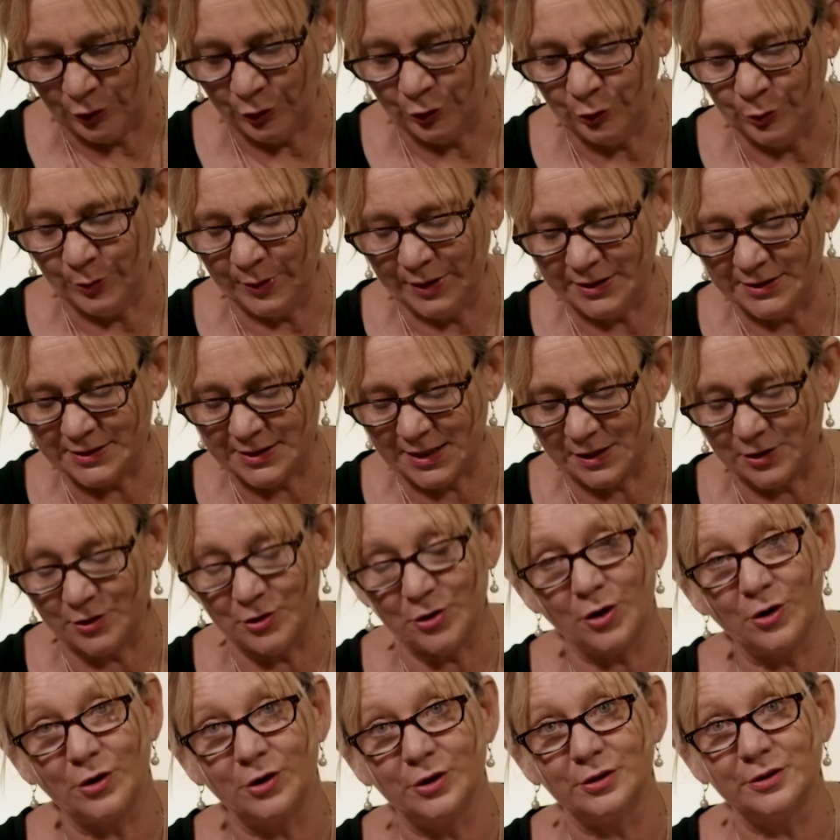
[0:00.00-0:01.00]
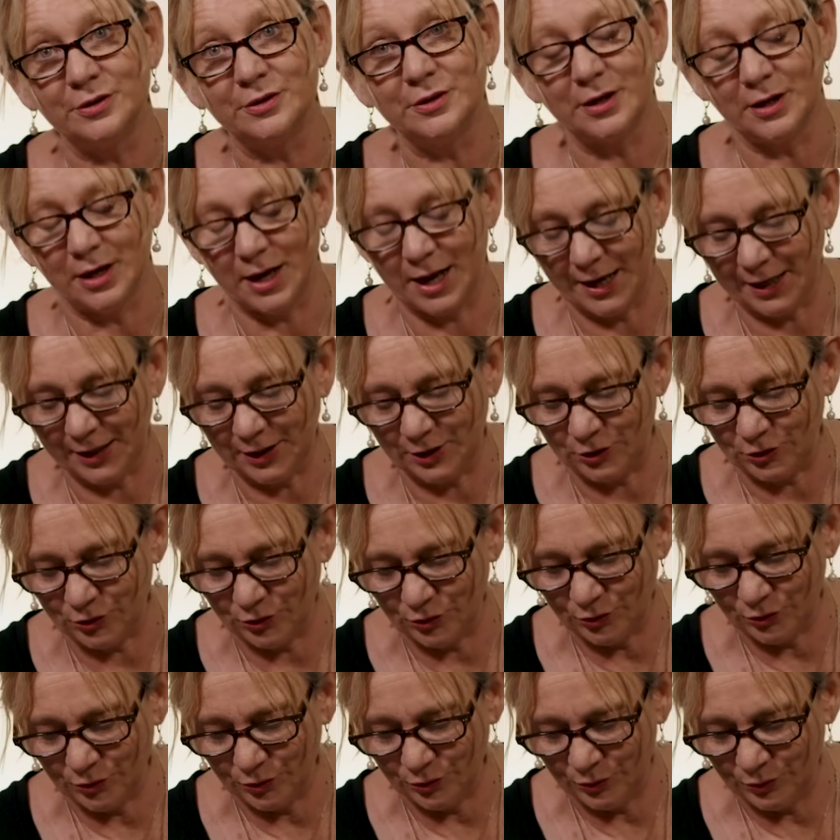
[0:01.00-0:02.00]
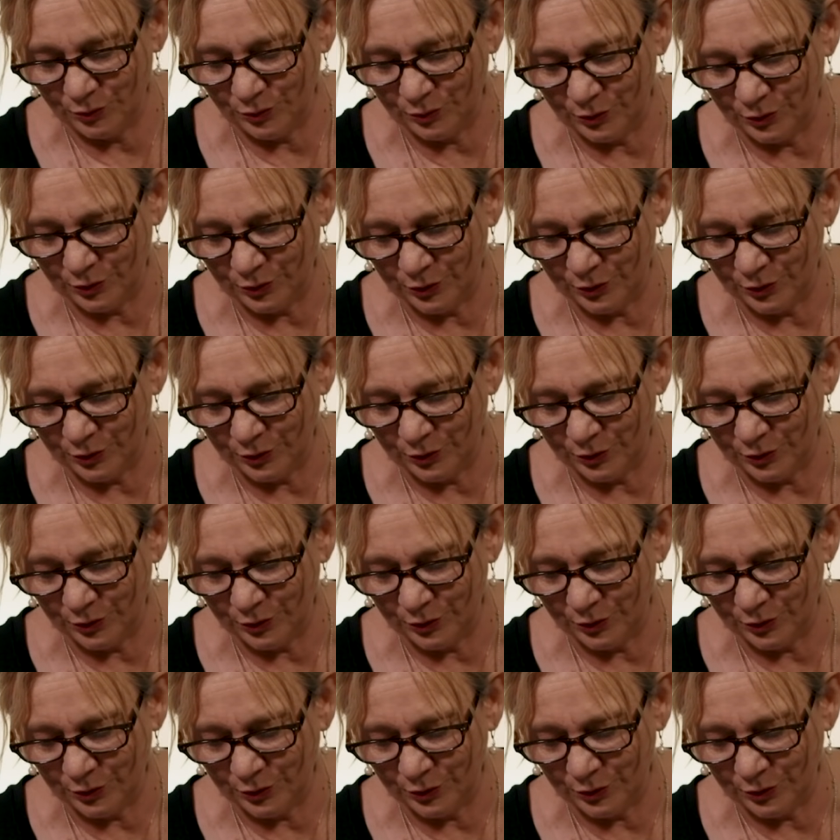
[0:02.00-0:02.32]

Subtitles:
"Who is a God like you,